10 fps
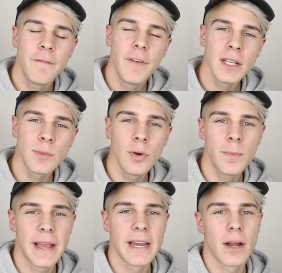At first we were
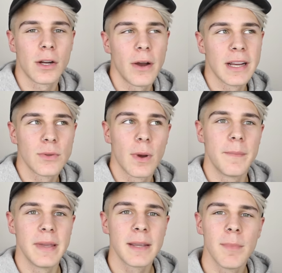planning on going to a
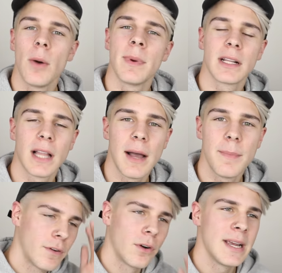big Melbourne
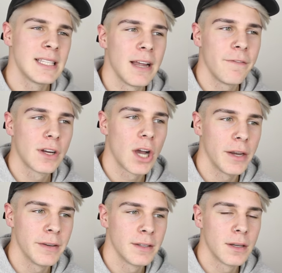club. For a reason I've
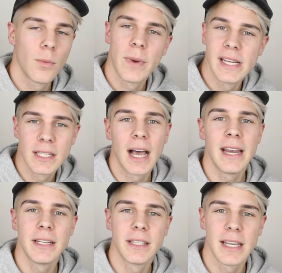forgotten, we
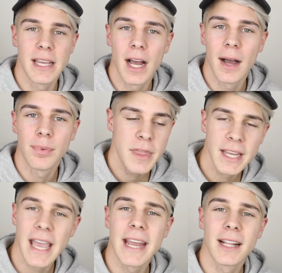decided to hit up the
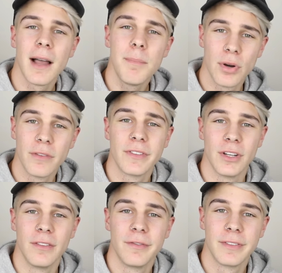gay club Poof
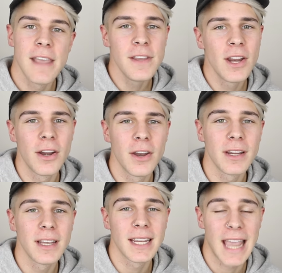Doof. If you don't
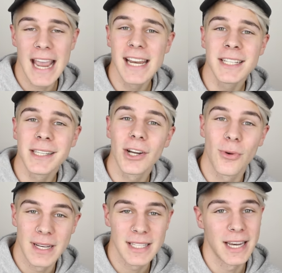know, Katie is a
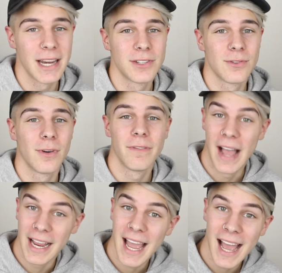coincidental
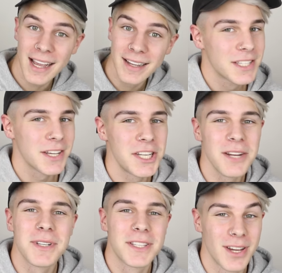fag hag, so
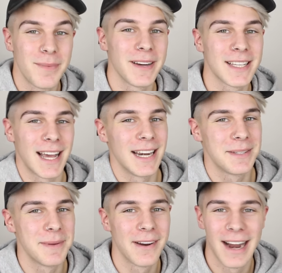she was super excited
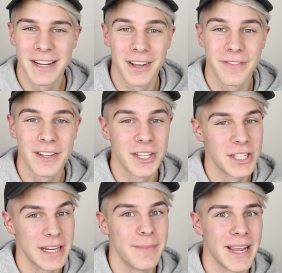to be around her future
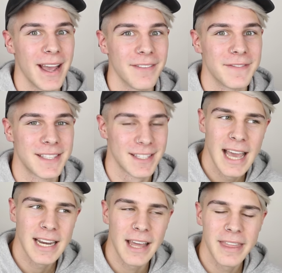GBFs.
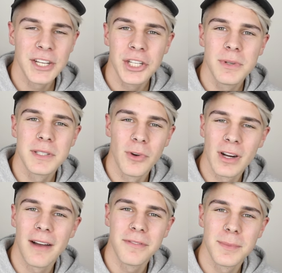And I think she was more
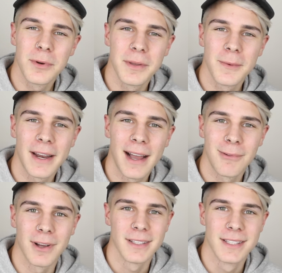comfortable than what I
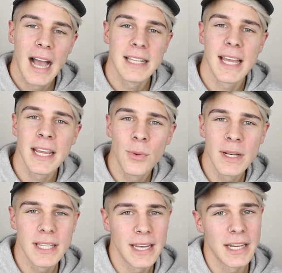was. I say
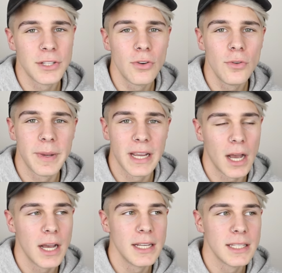coincidental
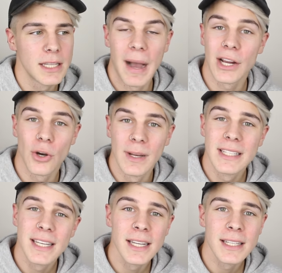because by
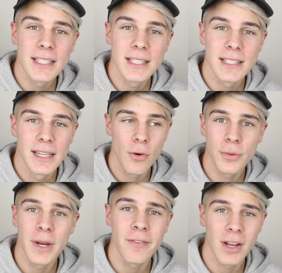coincidence, all
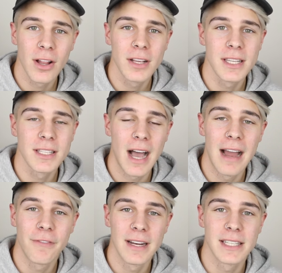three of her closest
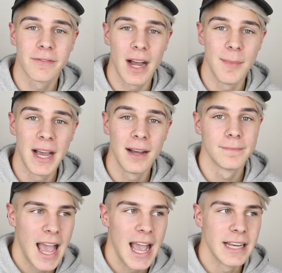guy friends have come out.
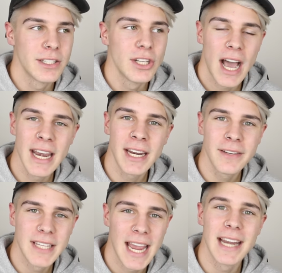And 9 out
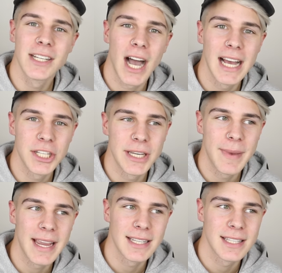of 10 guys she
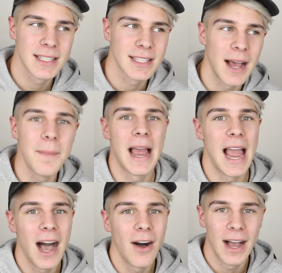meets
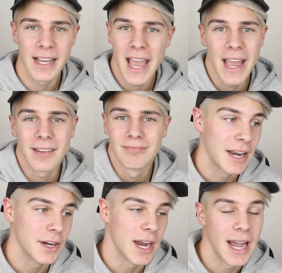somehow are gay. I
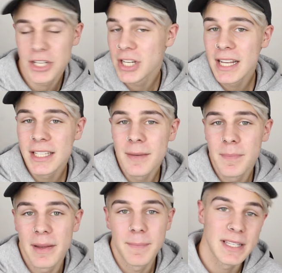don't know how she does it,
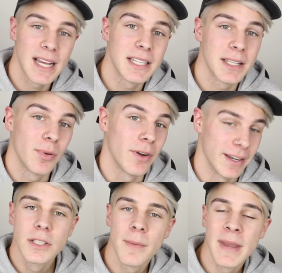but besides the
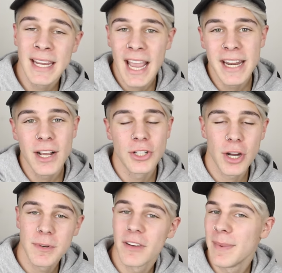point. So me and Katie got
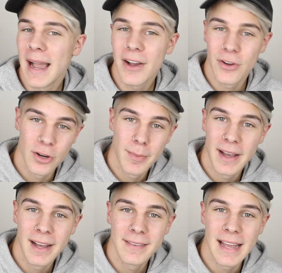dropped off by our
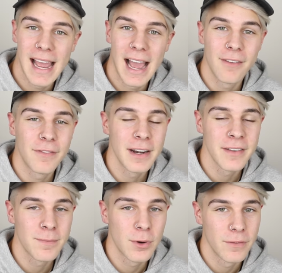Uber out front
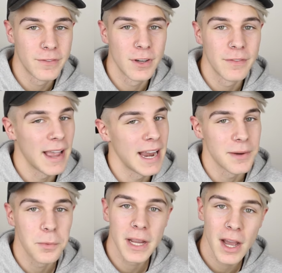of Poof Doof, and
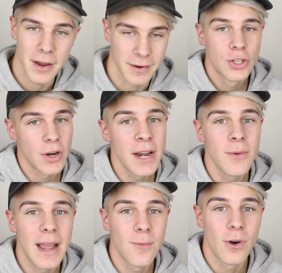in we go. Straight
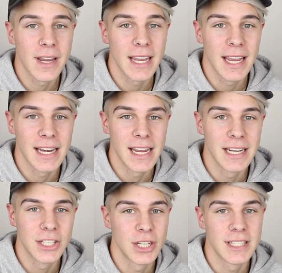away walking in,
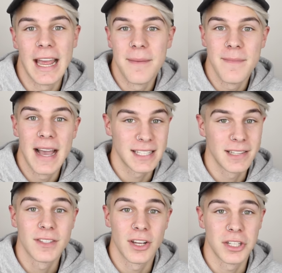it's just a
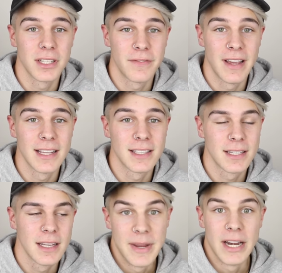massive sausage
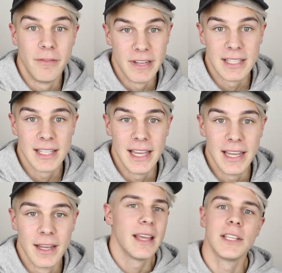fest. I mean,
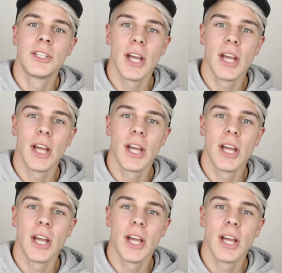obviously, there's